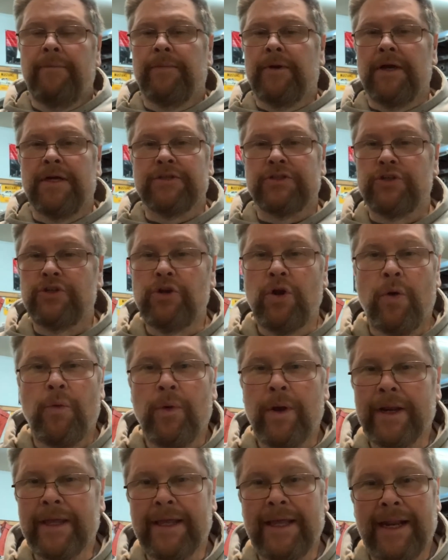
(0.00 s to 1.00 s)
Because you don't
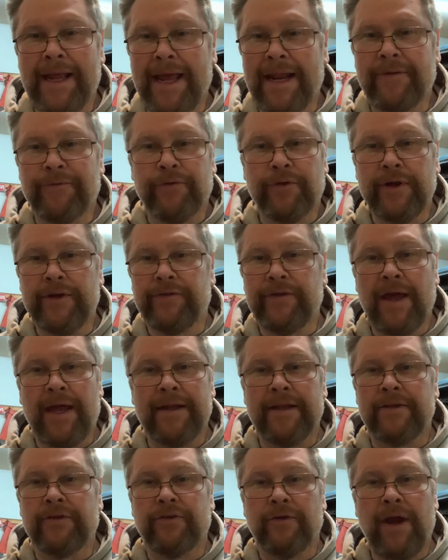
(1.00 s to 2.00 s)
want to get antifreeze
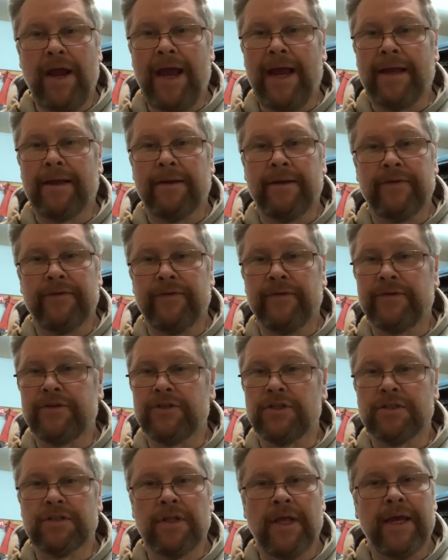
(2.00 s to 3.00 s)
on the track because it's
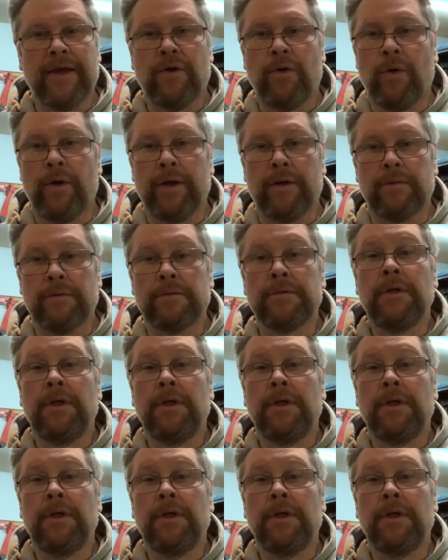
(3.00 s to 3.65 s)
just like oil.